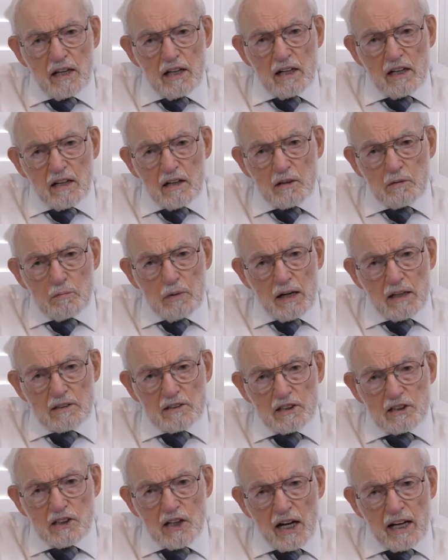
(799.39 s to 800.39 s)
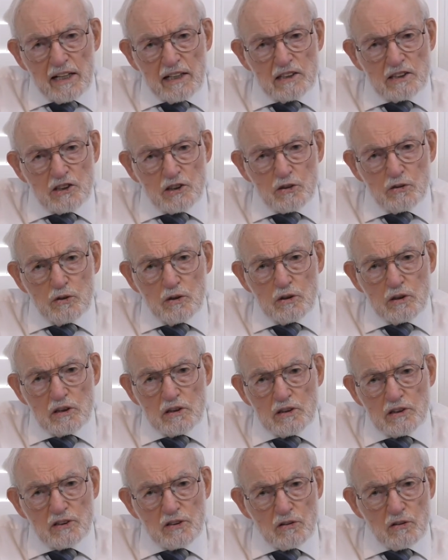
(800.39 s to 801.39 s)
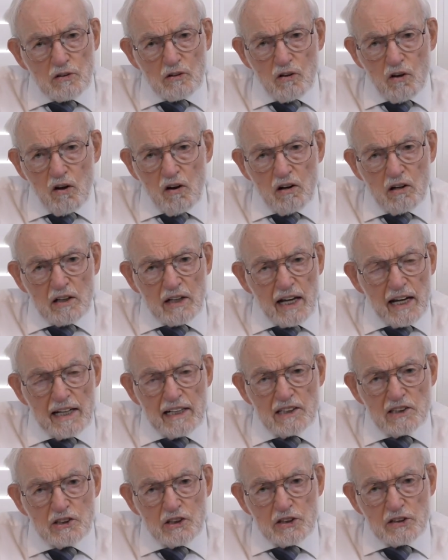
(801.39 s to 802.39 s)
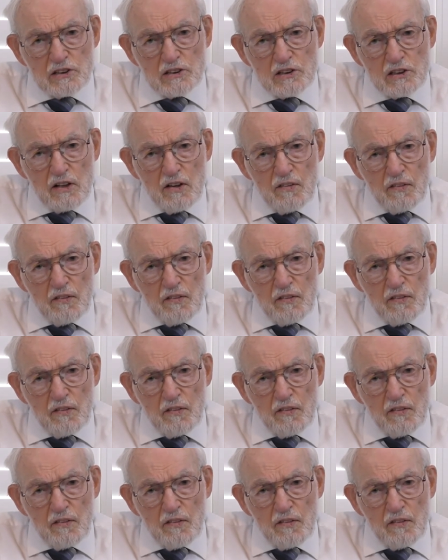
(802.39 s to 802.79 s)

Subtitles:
about the dinosaurs or long ages